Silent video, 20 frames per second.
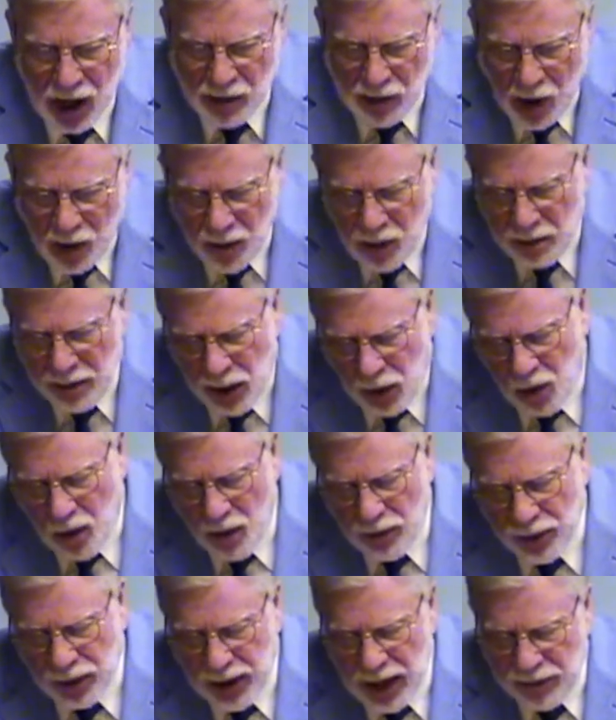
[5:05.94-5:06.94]

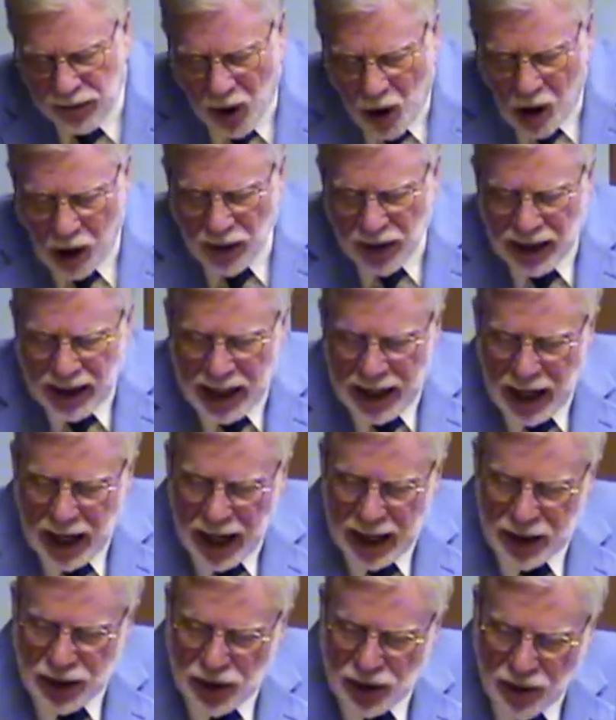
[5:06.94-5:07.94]
Moreover, if all the
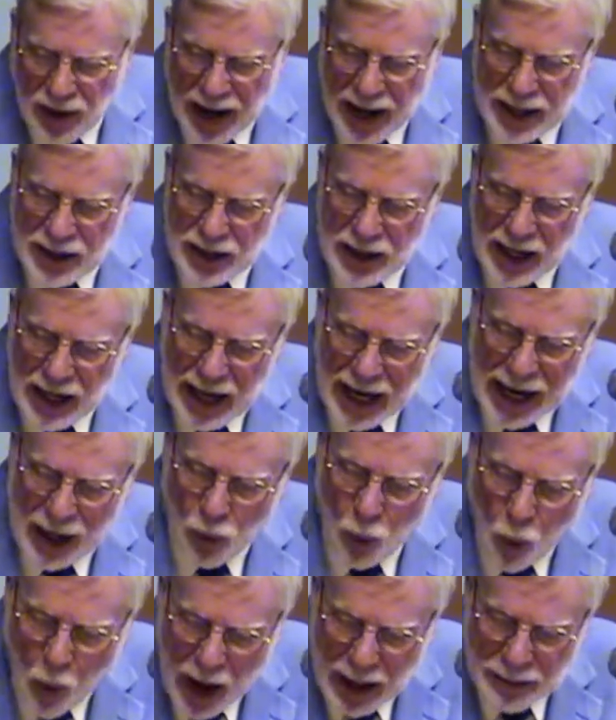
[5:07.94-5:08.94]
DNA strands
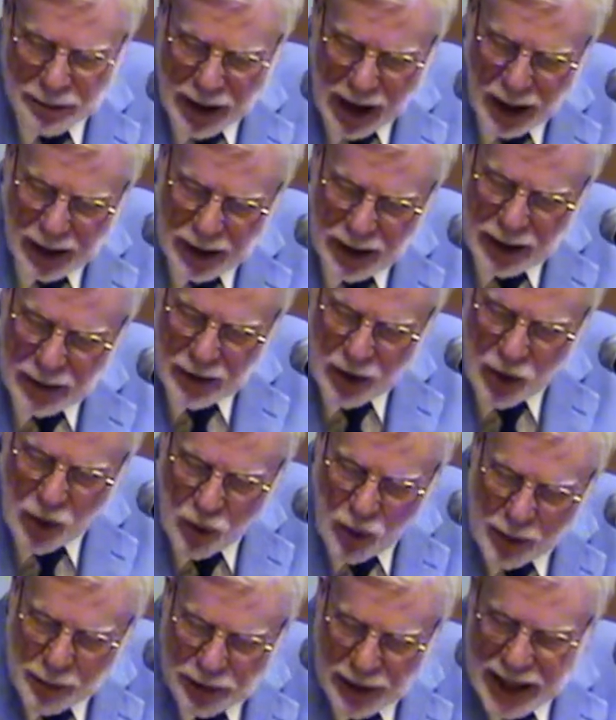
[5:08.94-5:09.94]
in one body
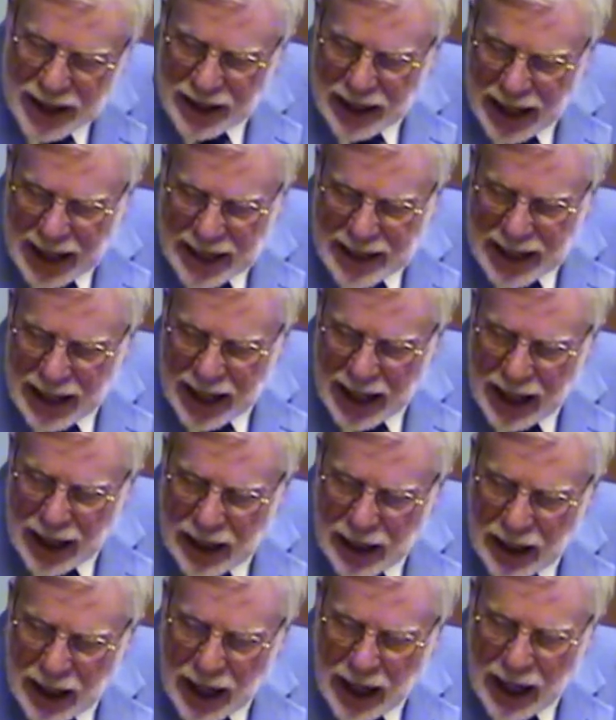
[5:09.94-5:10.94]
were placed end to
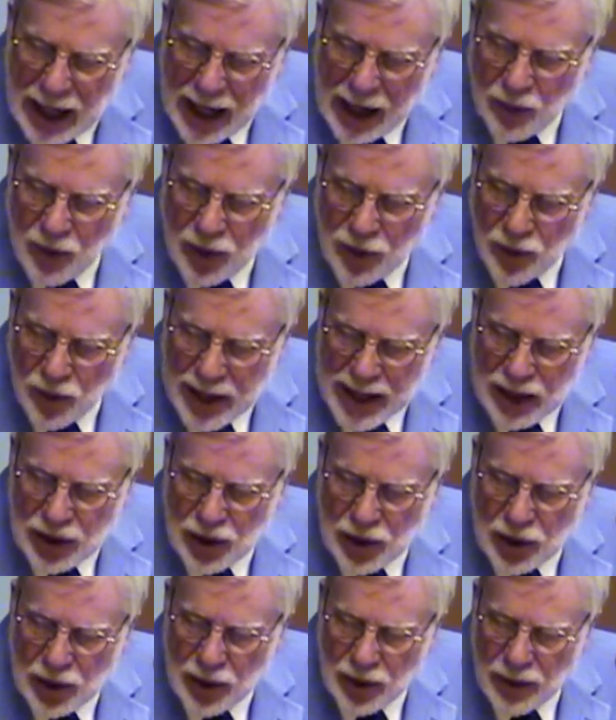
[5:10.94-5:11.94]
end, it would
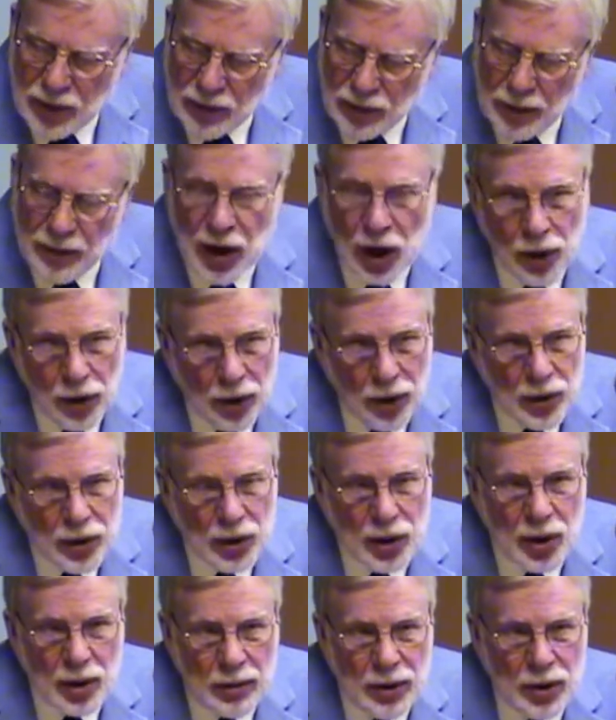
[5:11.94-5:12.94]
reach from the
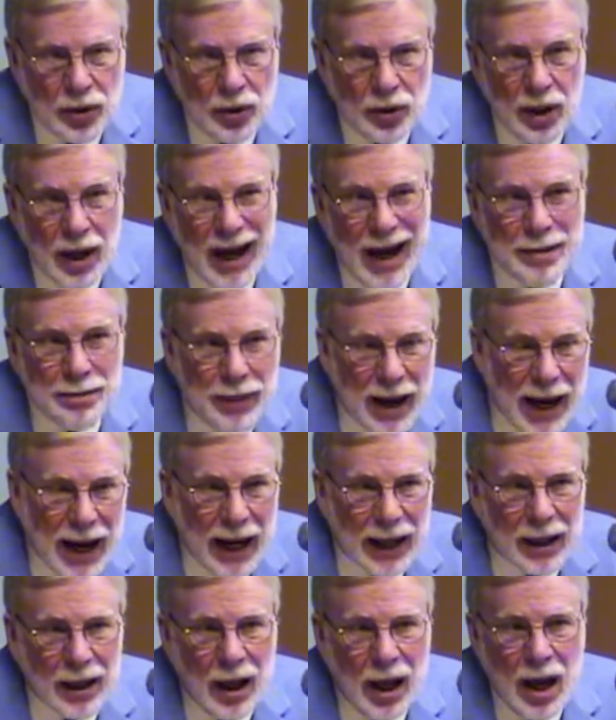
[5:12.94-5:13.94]
earth to the moon and
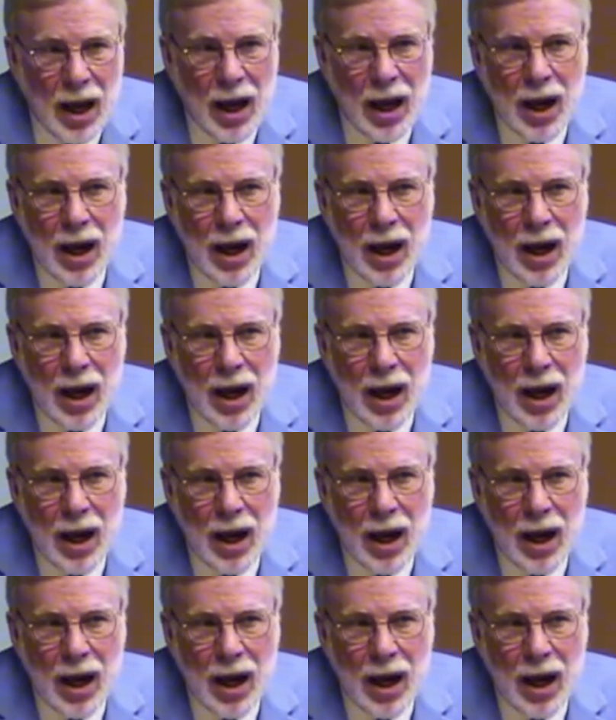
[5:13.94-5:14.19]
back